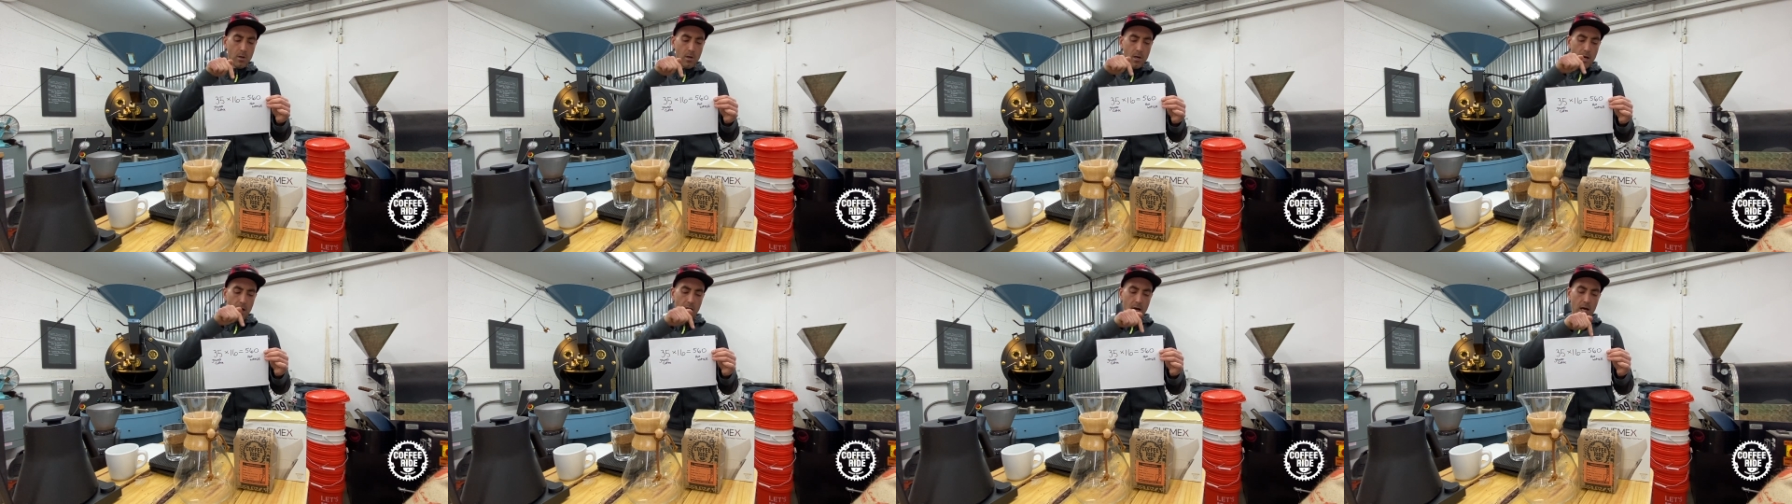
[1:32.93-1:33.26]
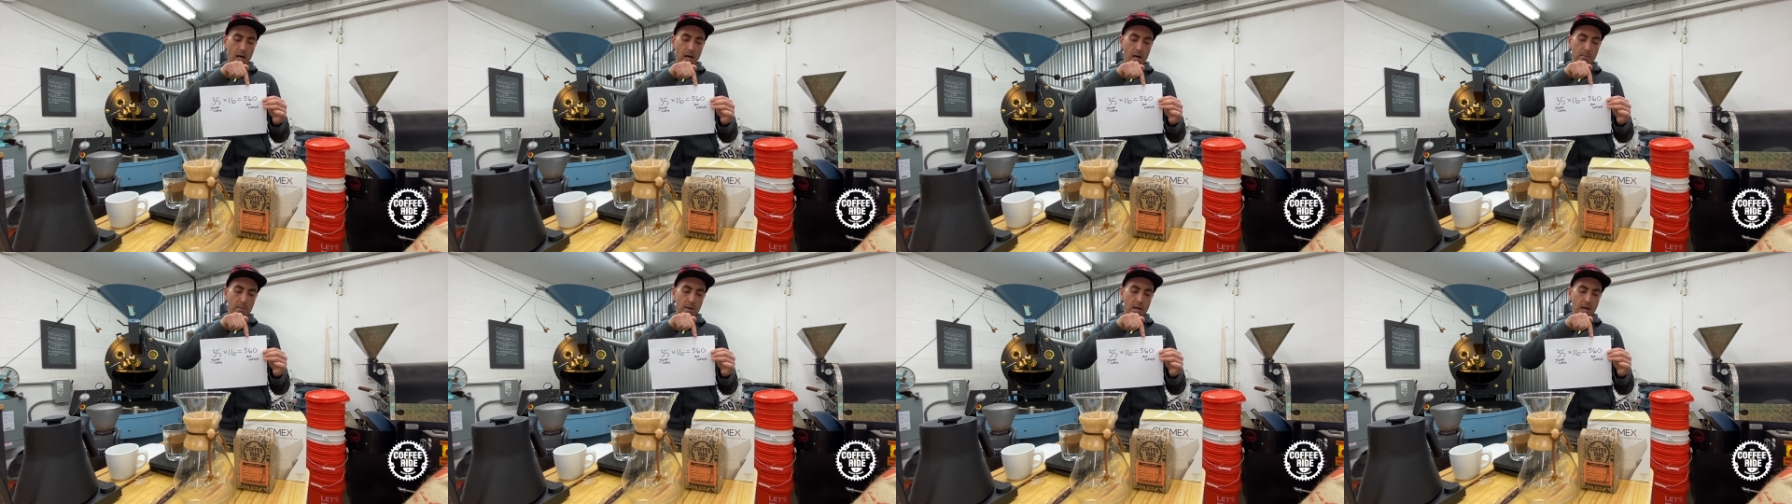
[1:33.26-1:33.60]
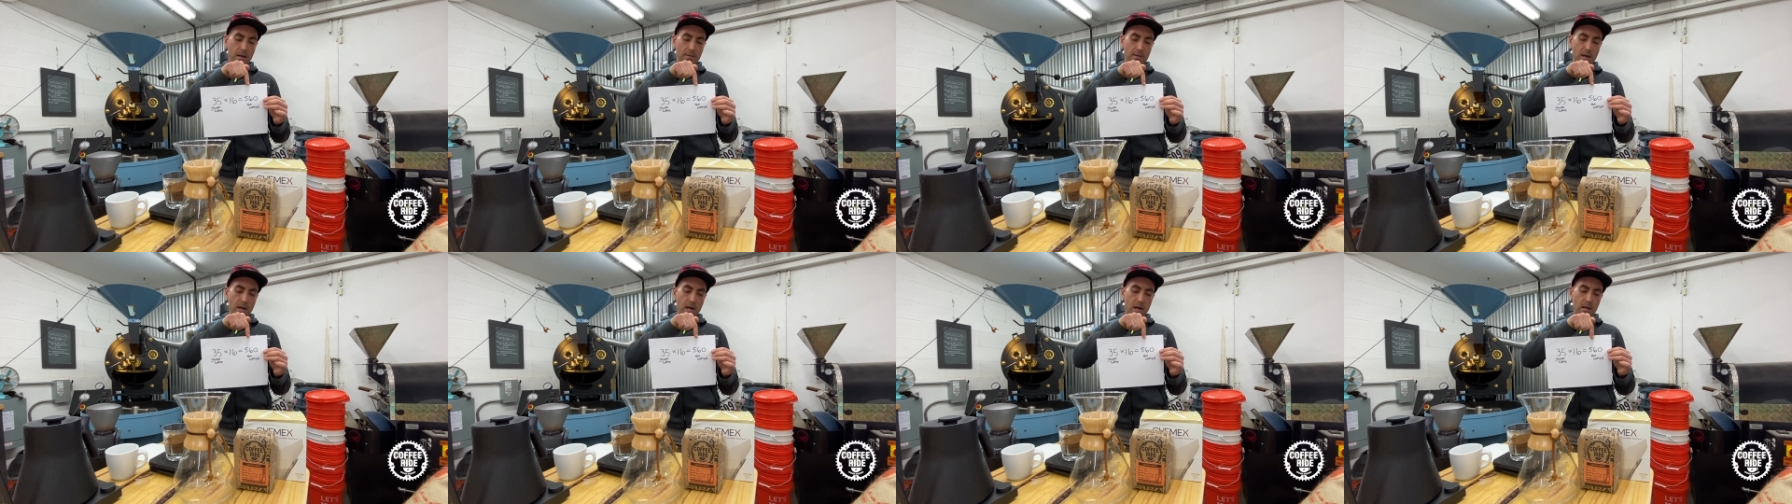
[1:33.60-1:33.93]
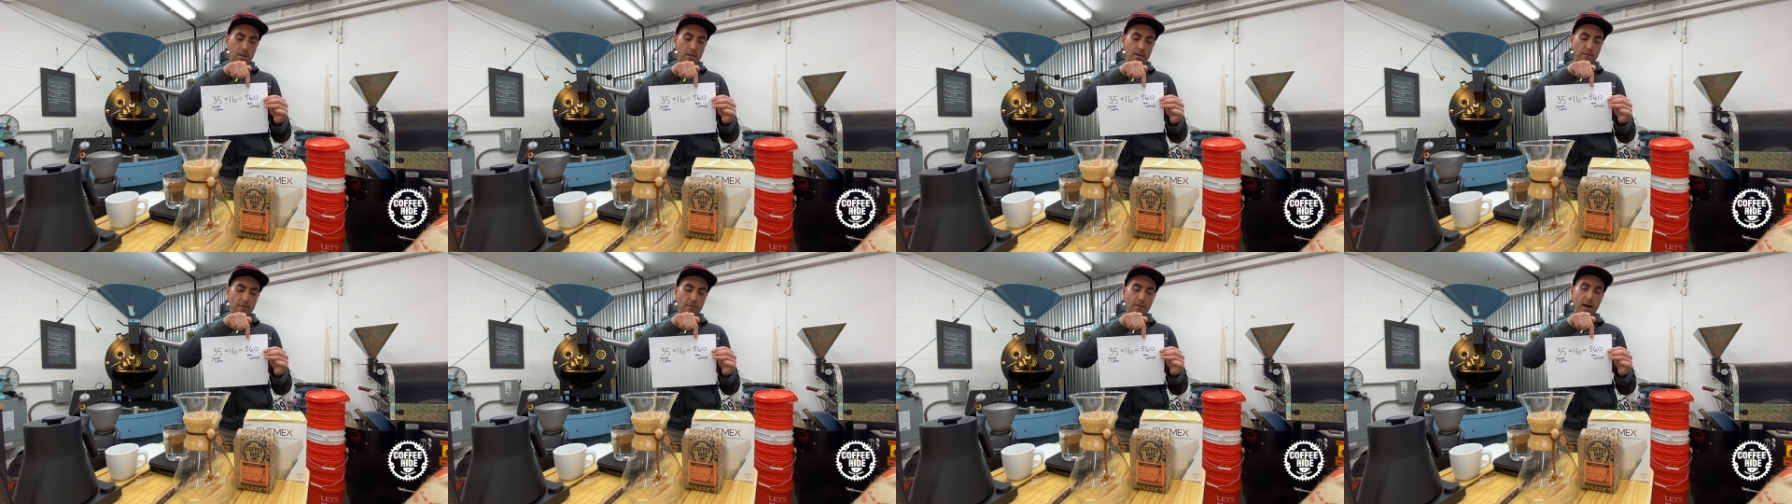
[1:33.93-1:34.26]
And then
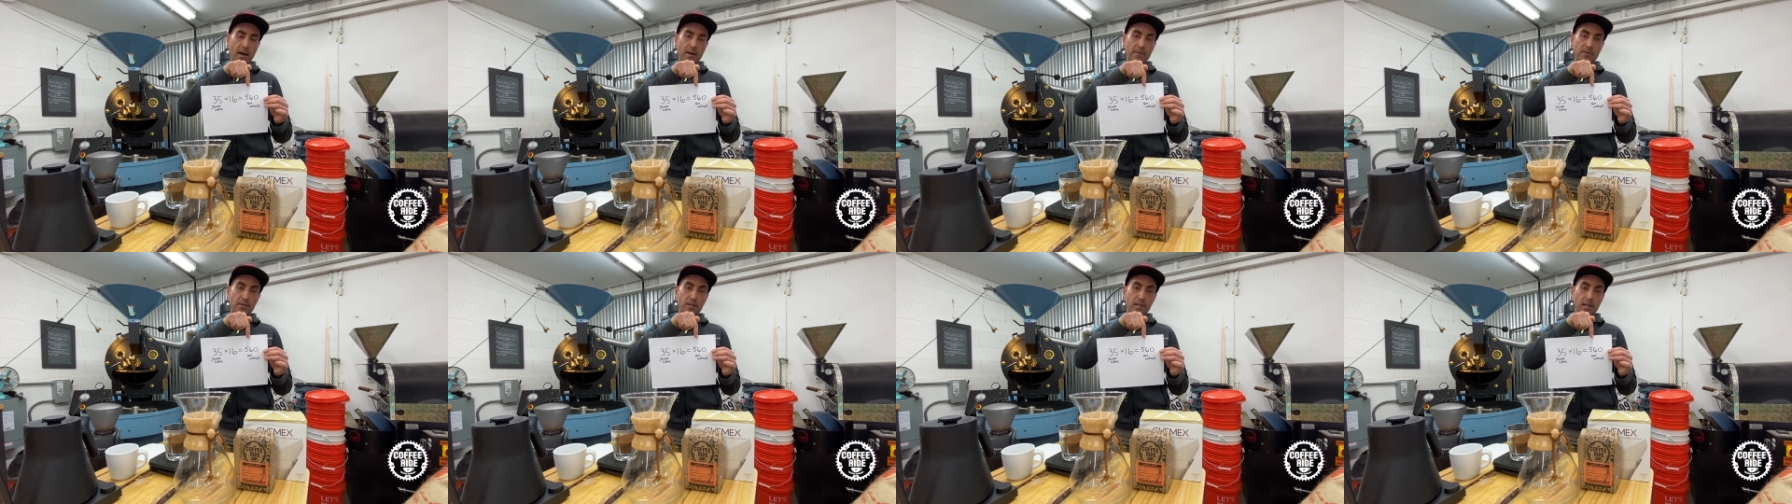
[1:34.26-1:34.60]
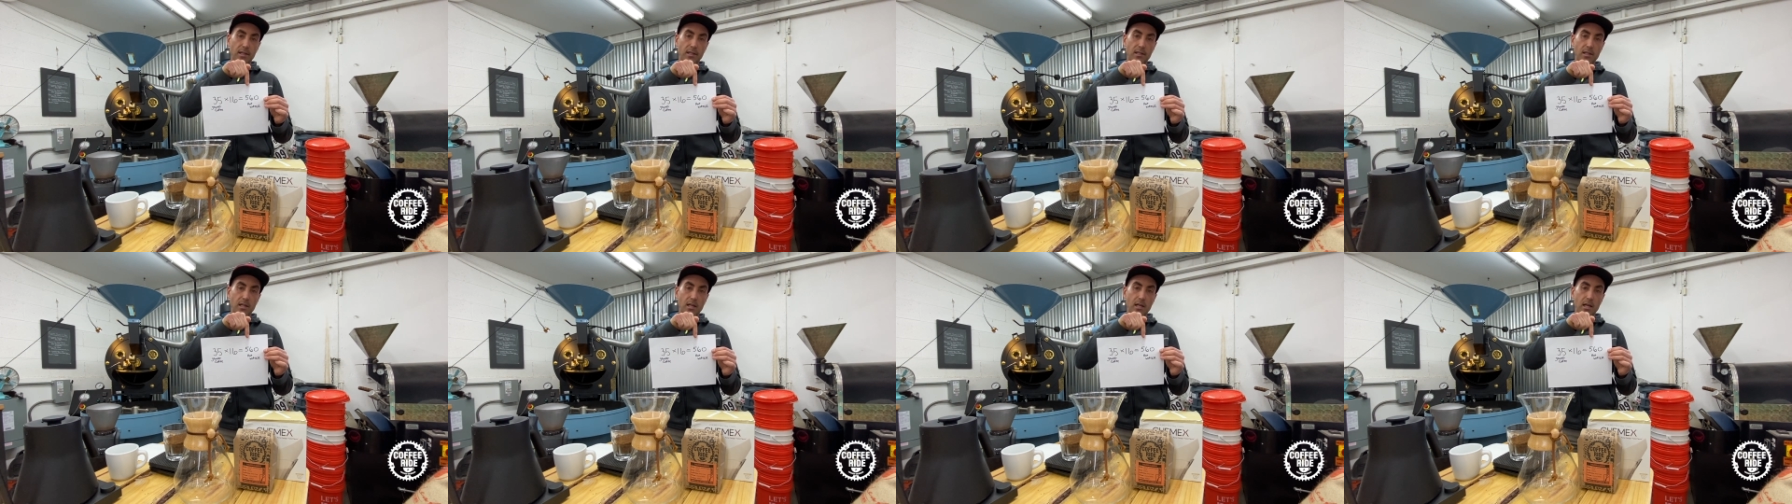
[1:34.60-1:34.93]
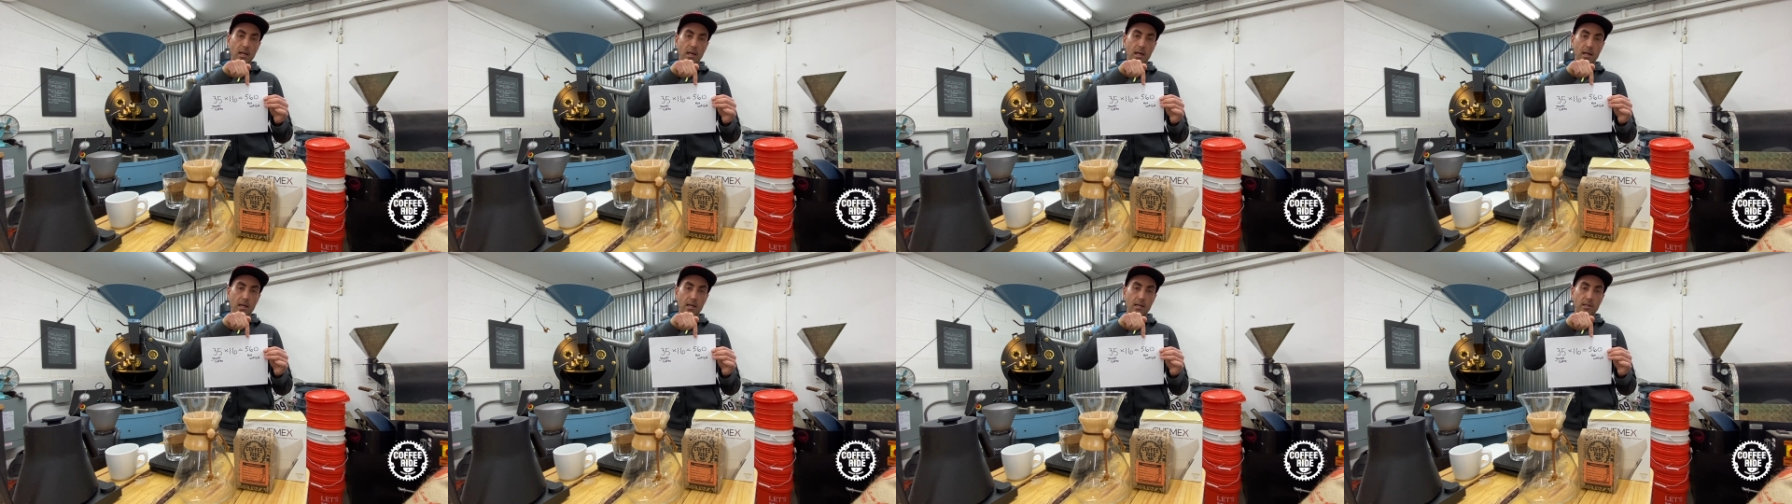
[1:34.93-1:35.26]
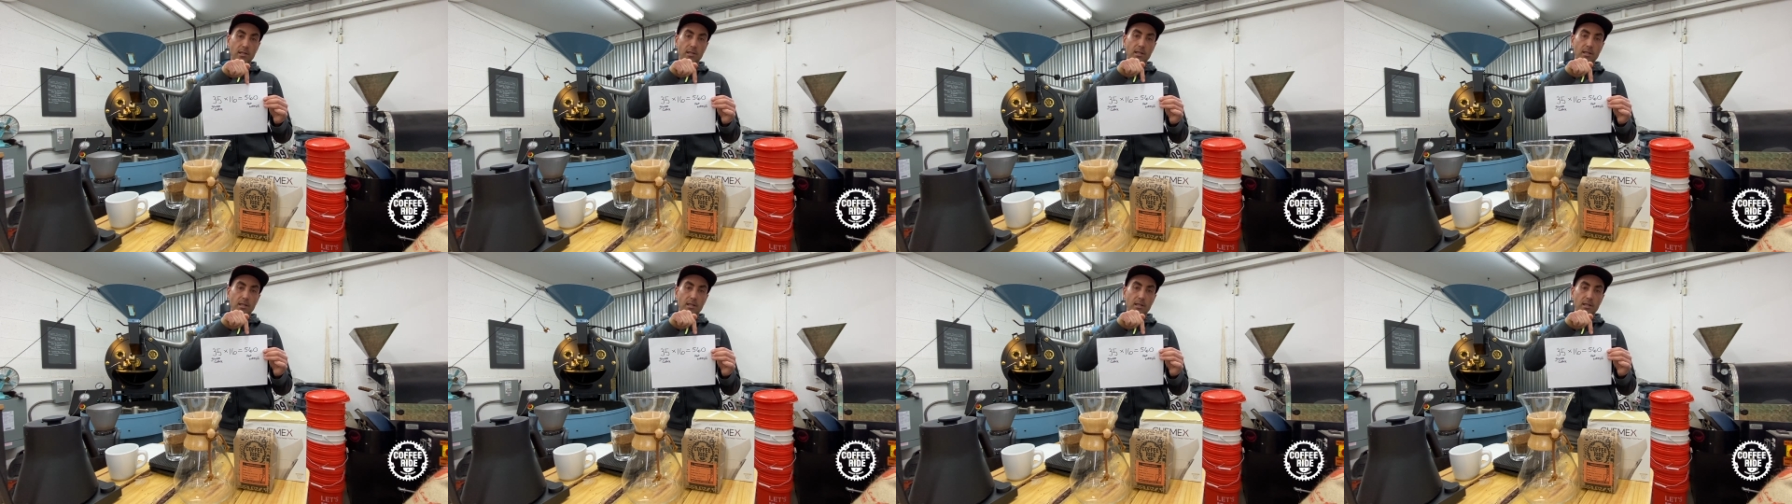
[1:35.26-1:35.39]
the 560 is